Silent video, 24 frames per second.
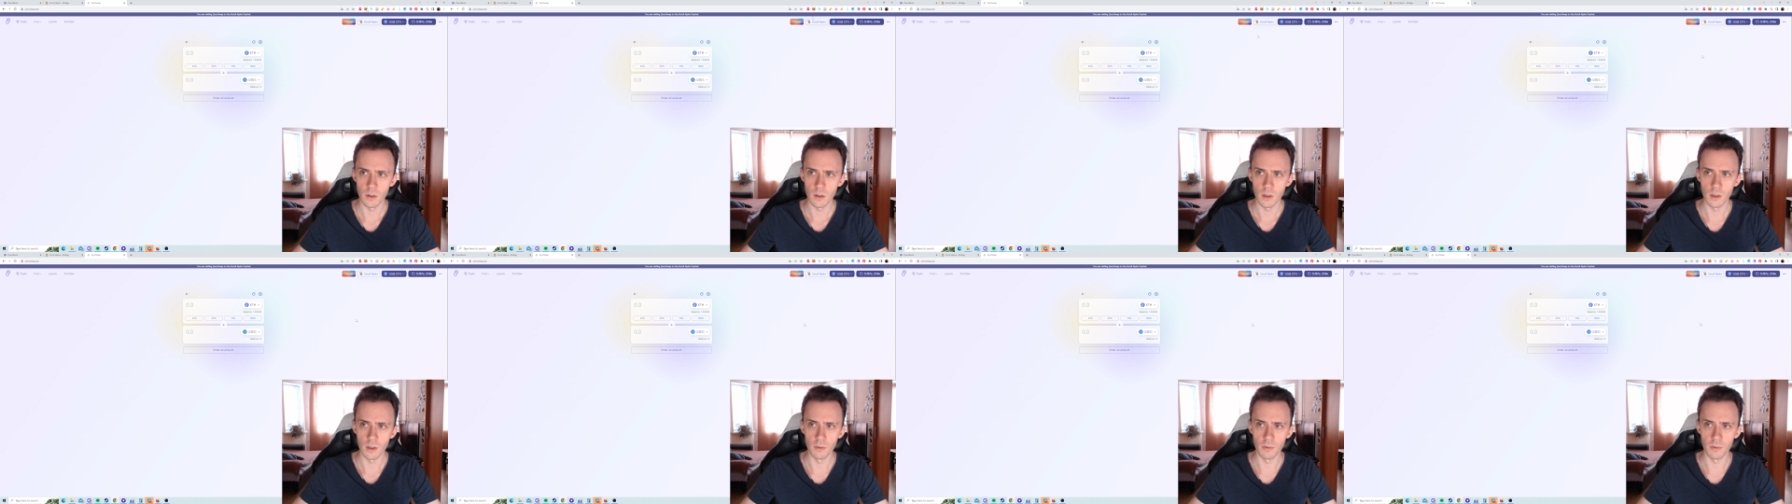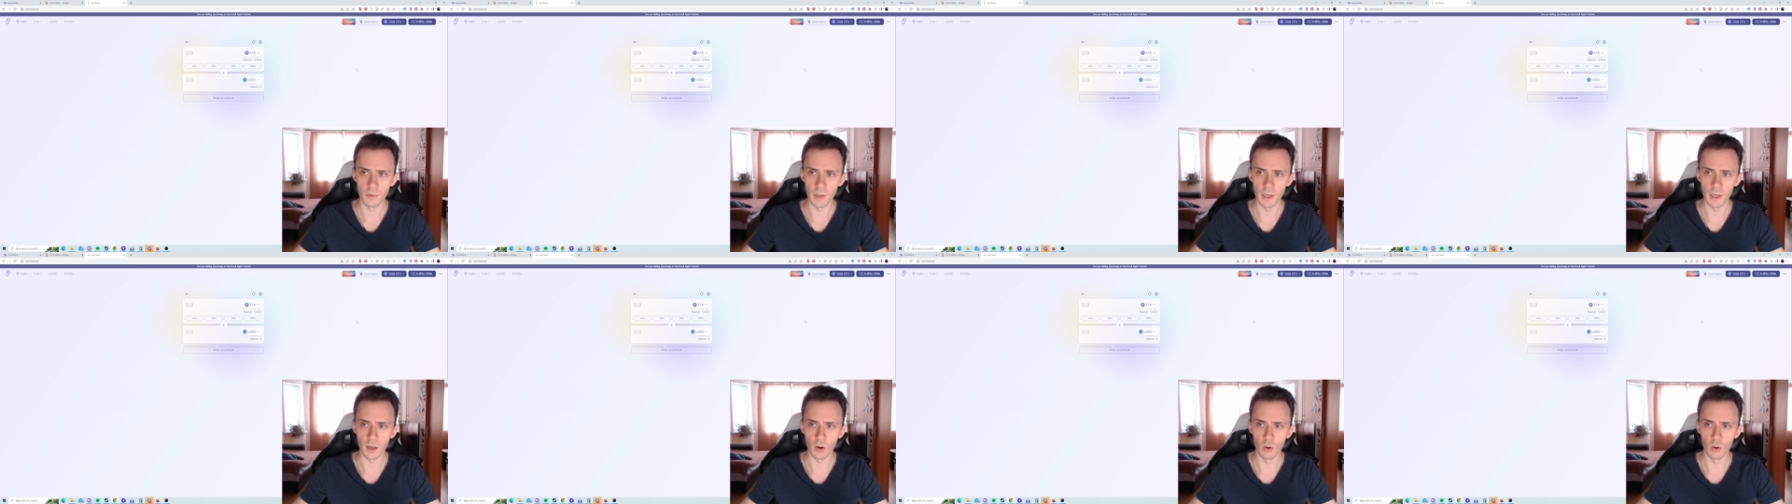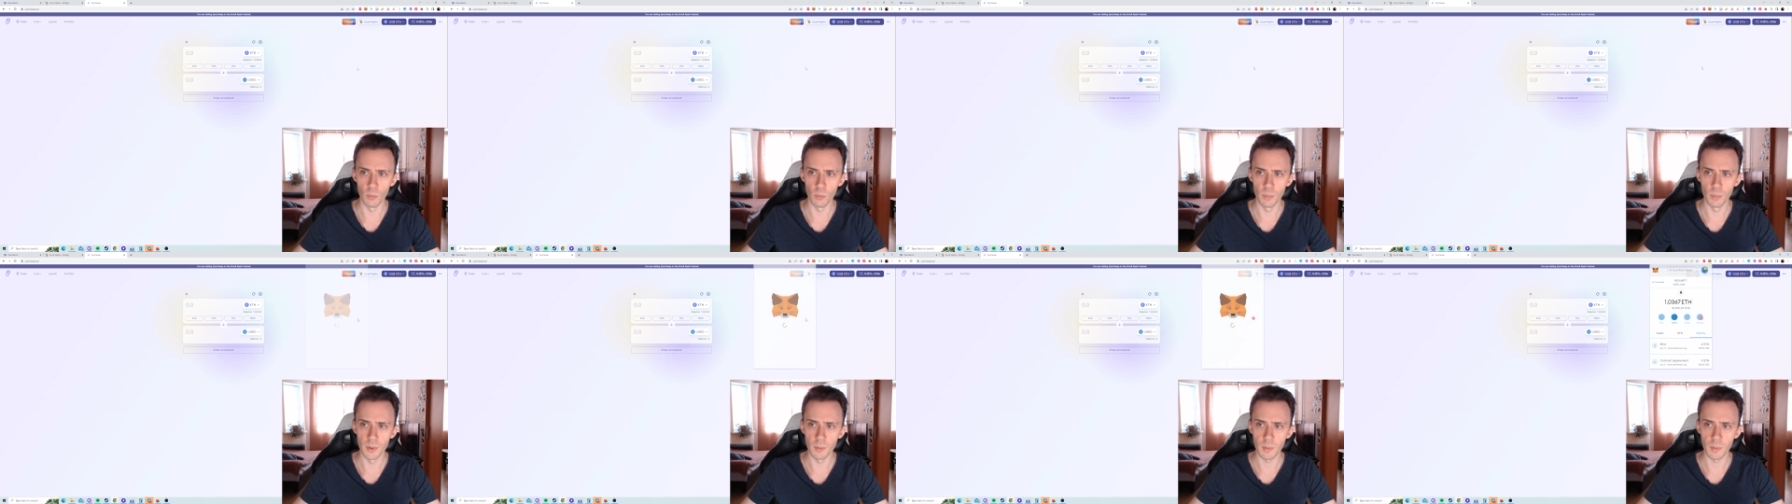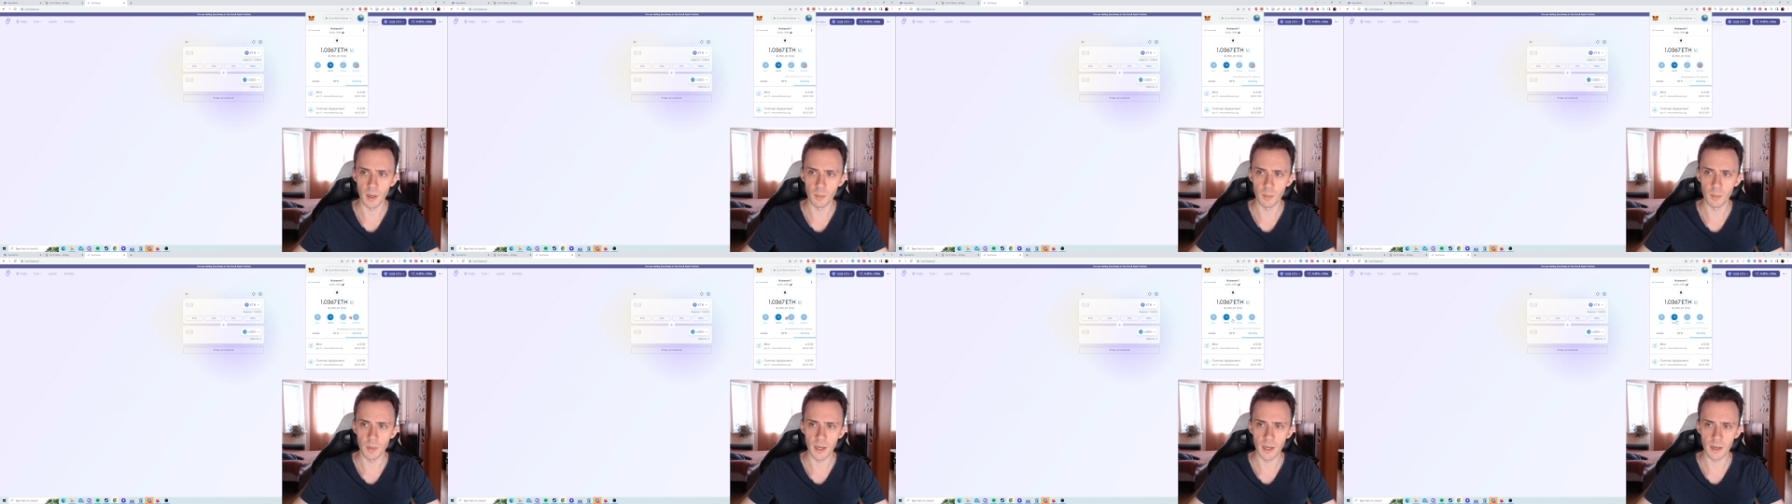If I open
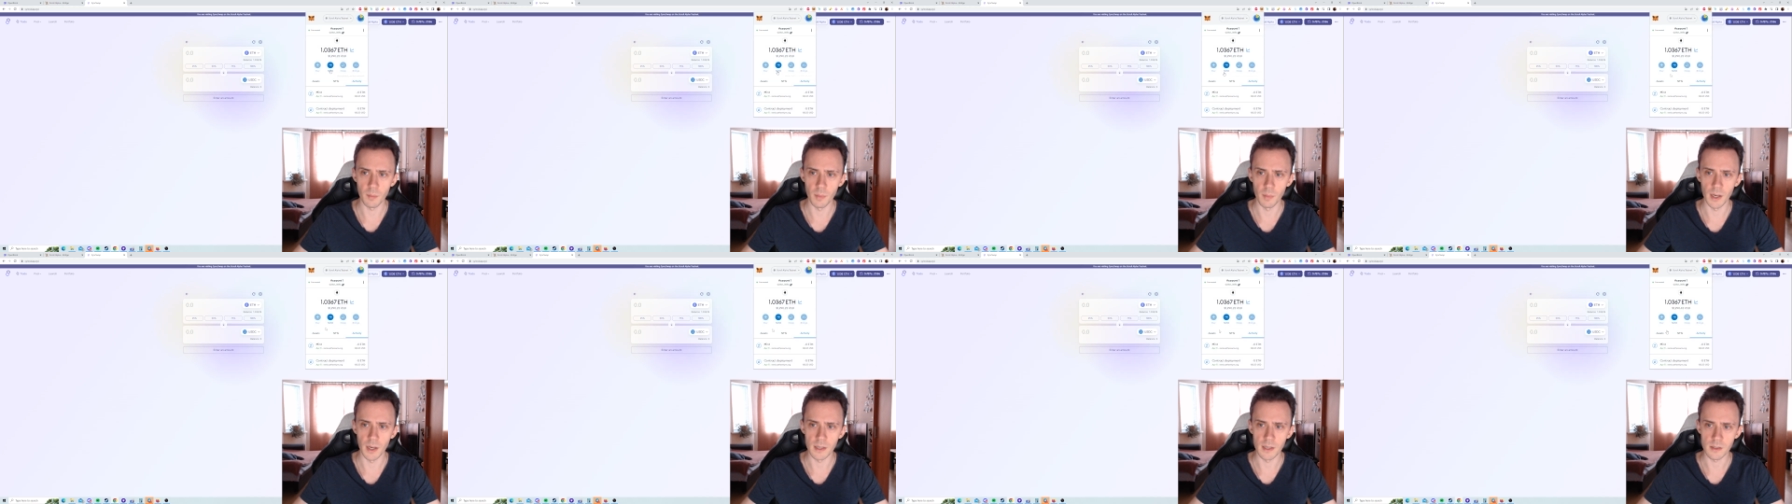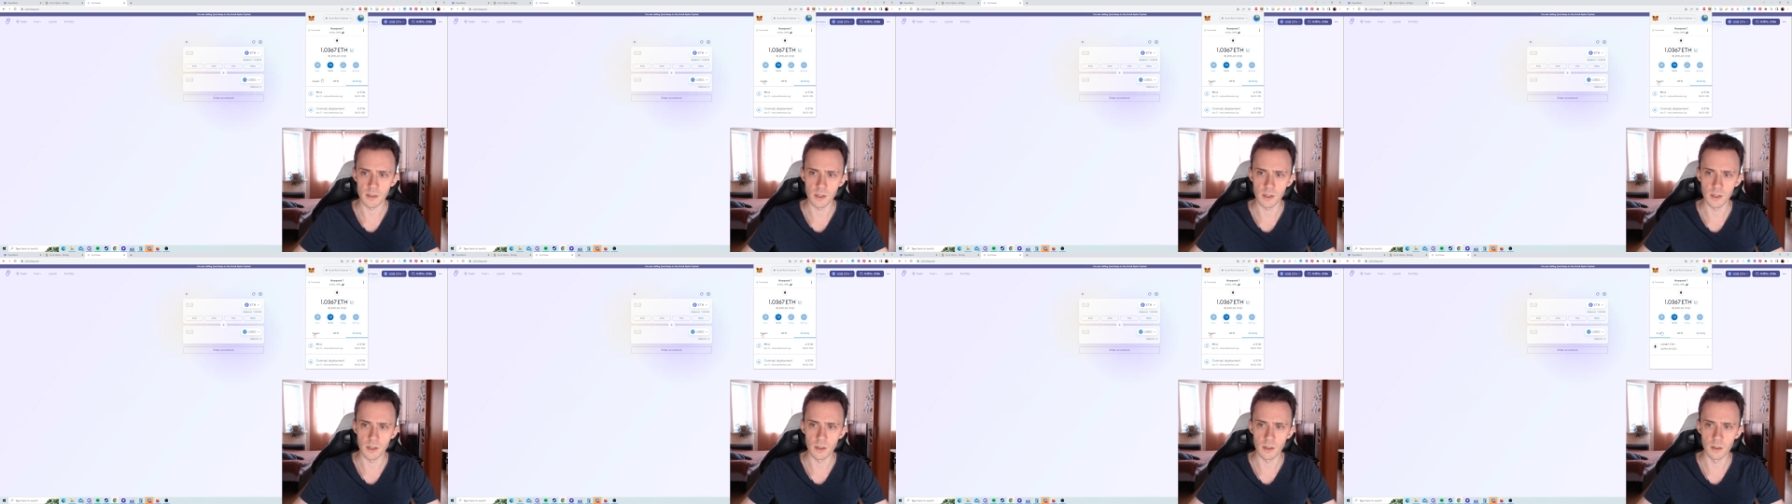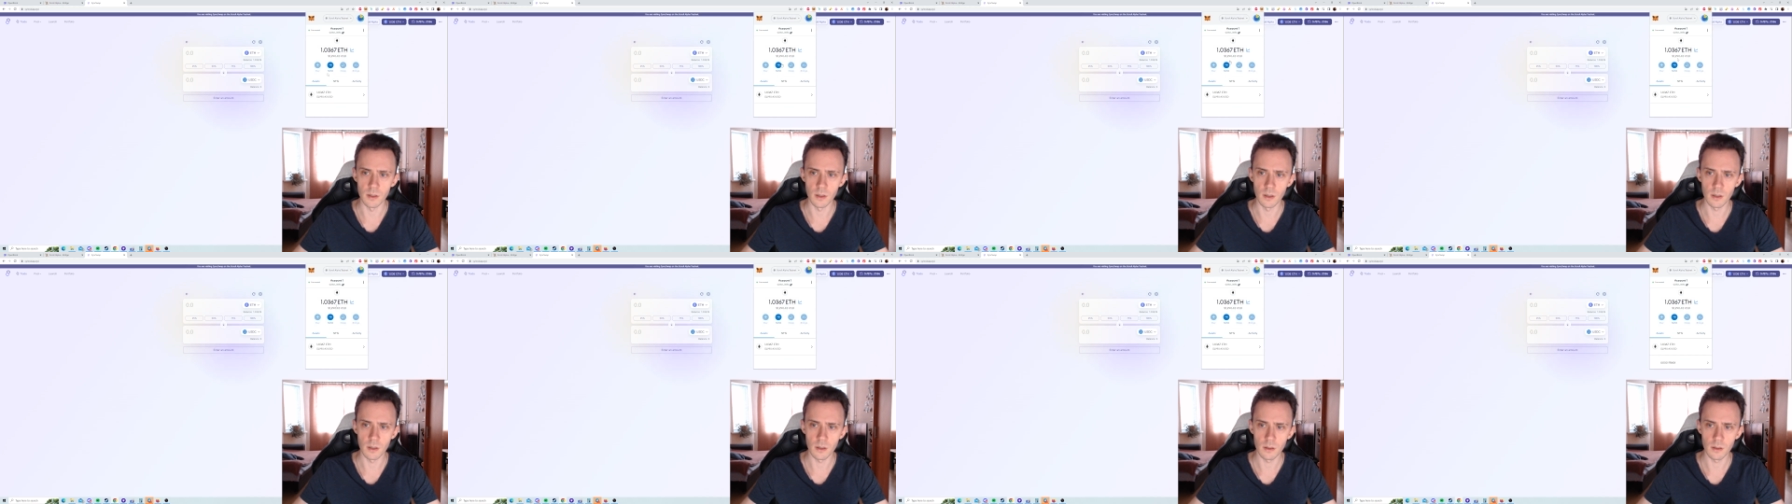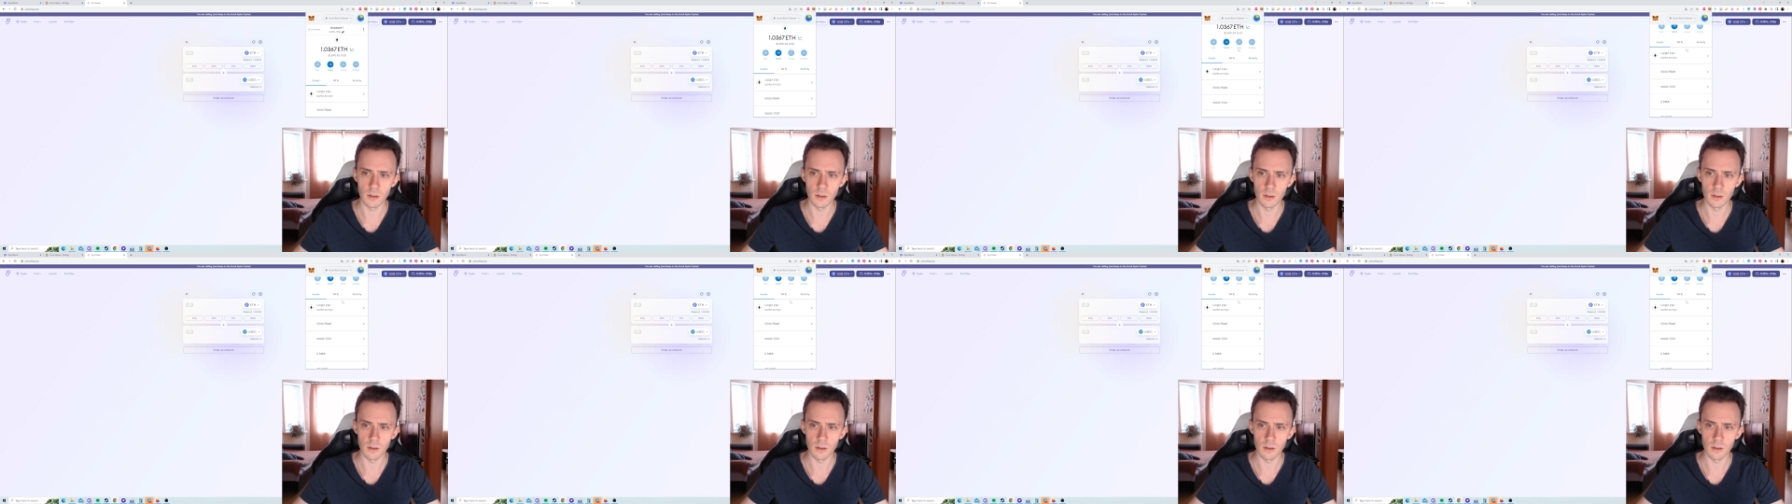my MetaMask here,